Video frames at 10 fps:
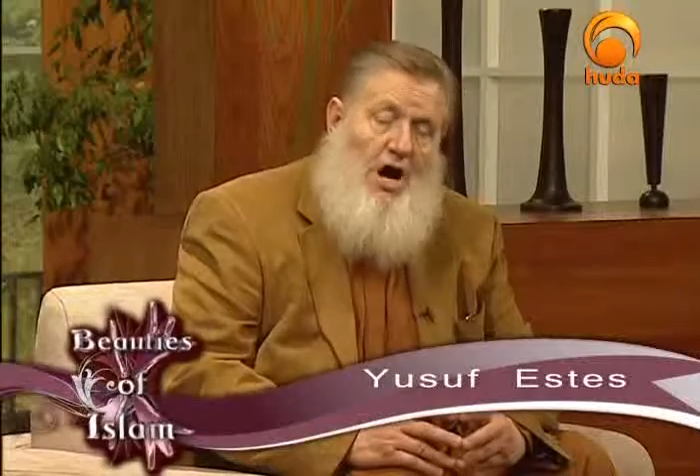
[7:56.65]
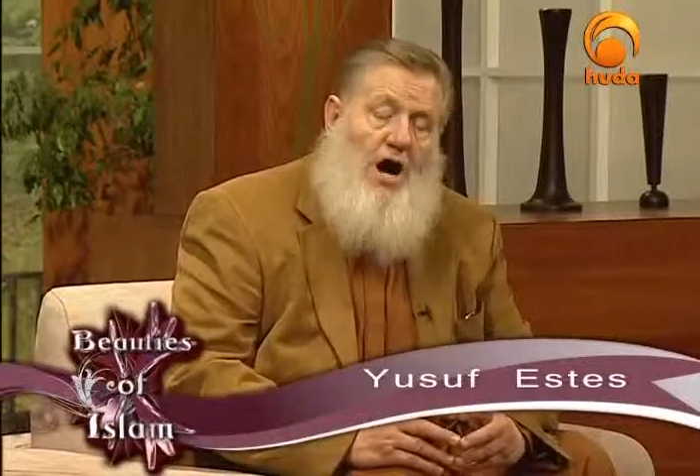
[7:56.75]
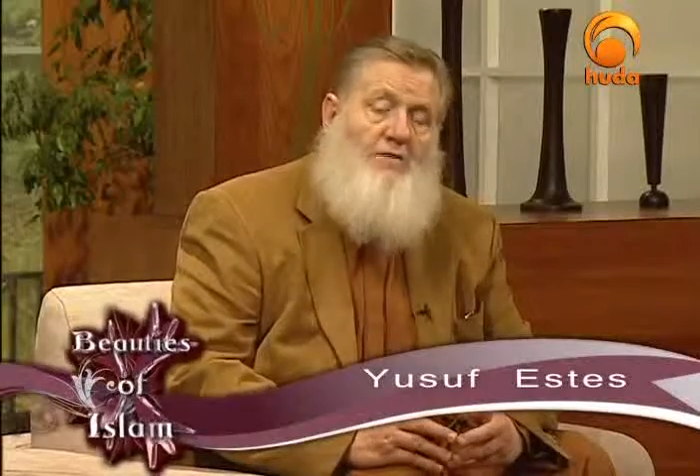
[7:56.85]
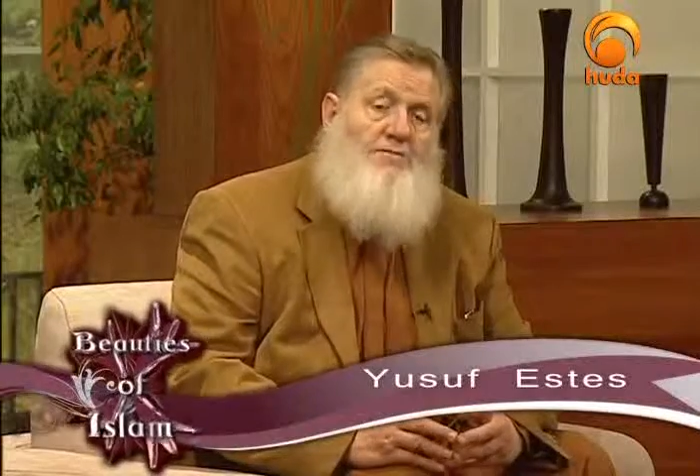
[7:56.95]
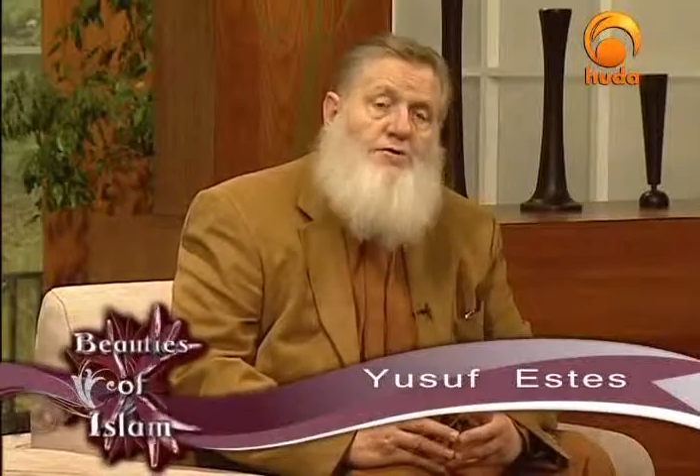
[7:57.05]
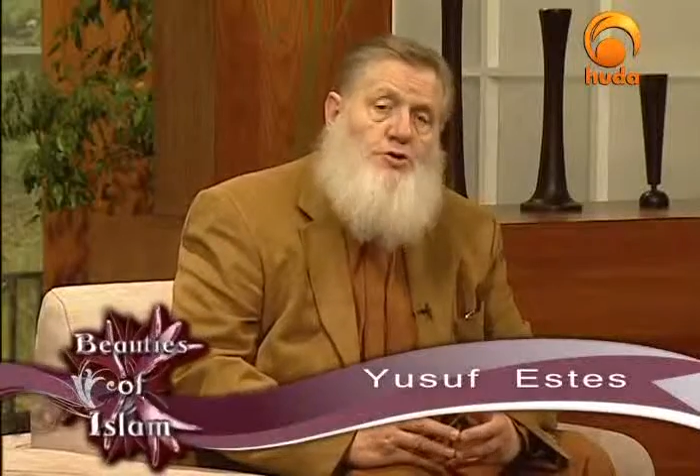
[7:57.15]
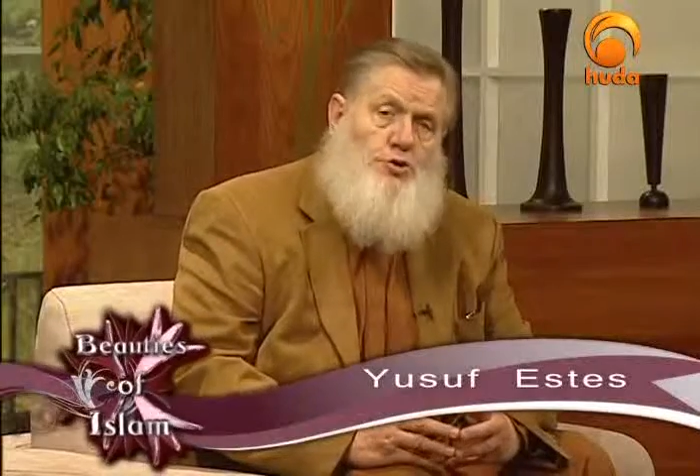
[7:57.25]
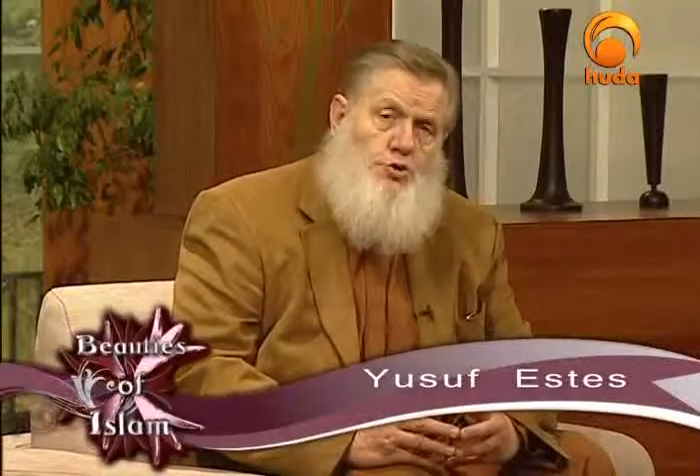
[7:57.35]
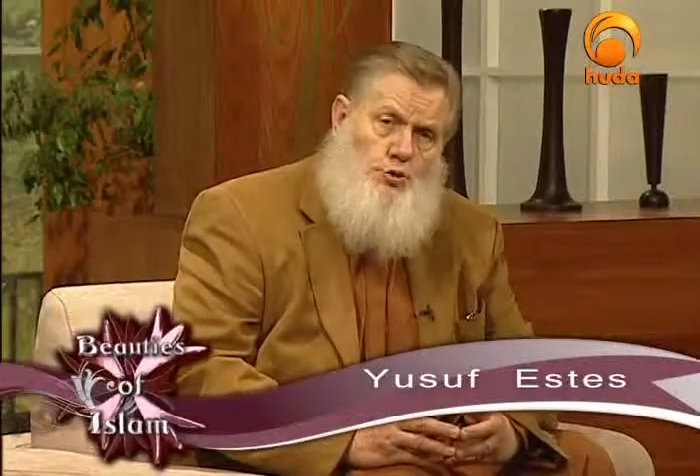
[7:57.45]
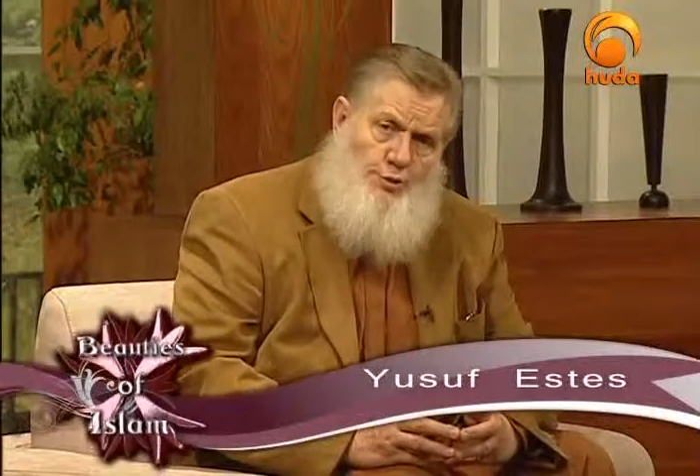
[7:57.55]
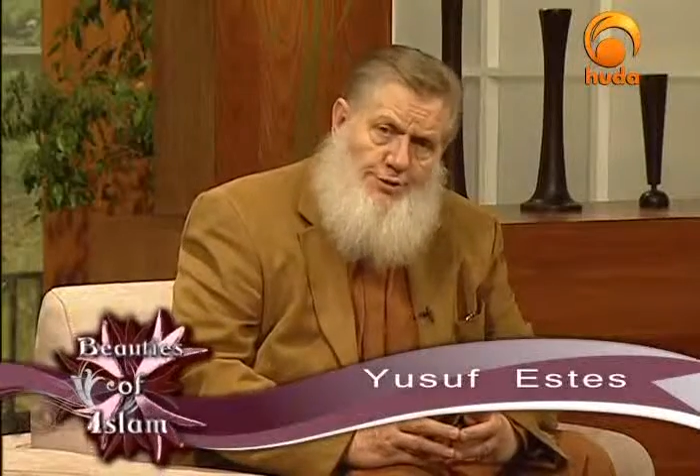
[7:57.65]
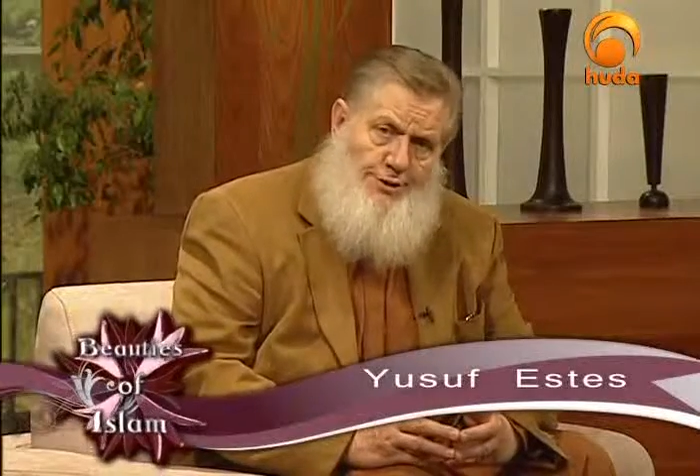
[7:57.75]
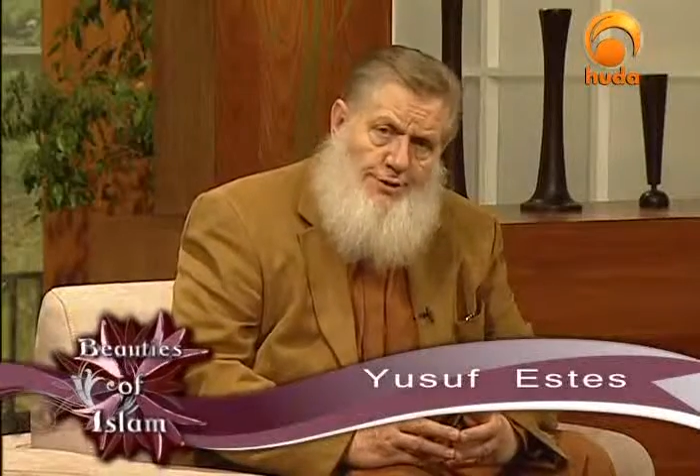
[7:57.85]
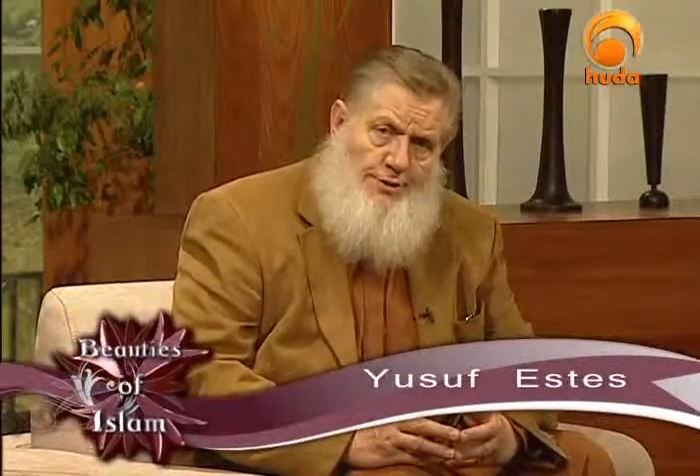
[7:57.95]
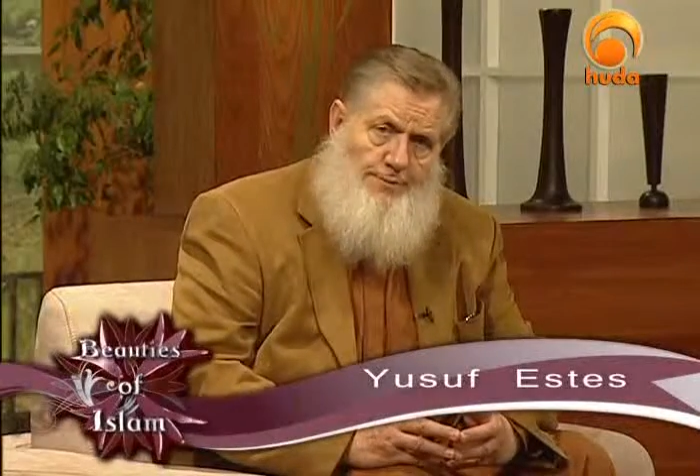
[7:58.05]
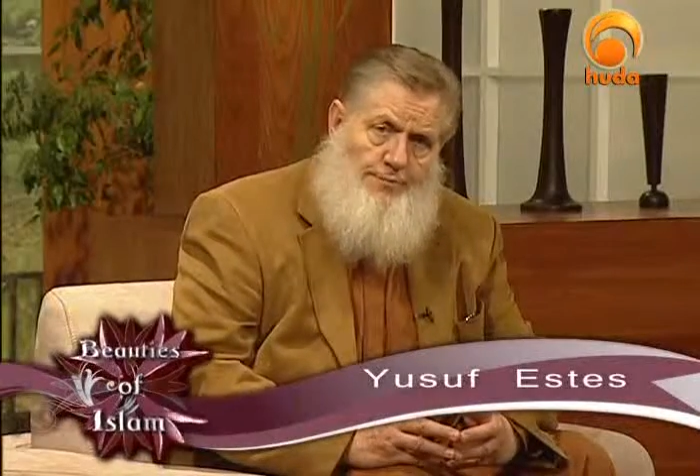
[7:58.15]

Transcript: of the Sunnah,